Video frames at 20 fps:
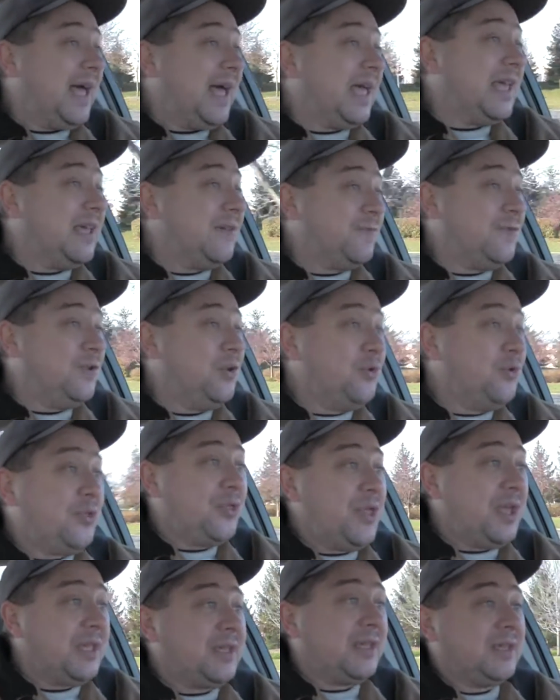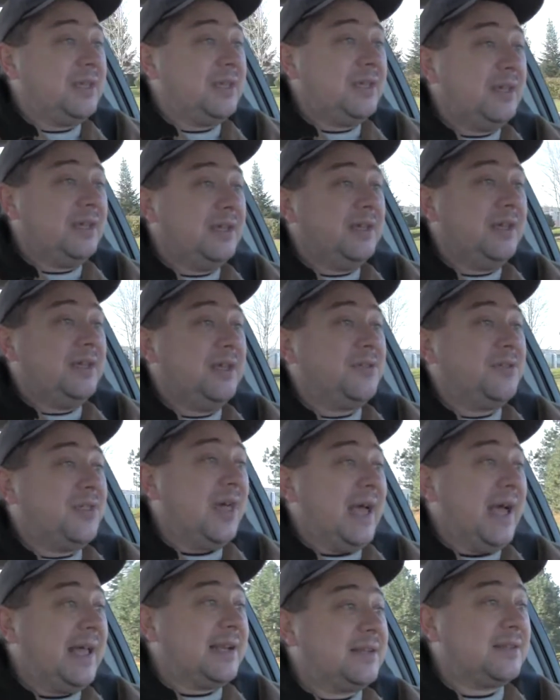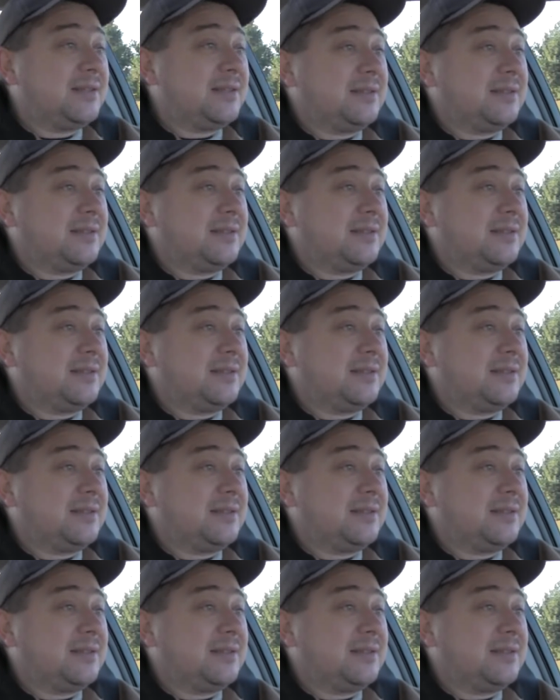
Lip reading: If you think that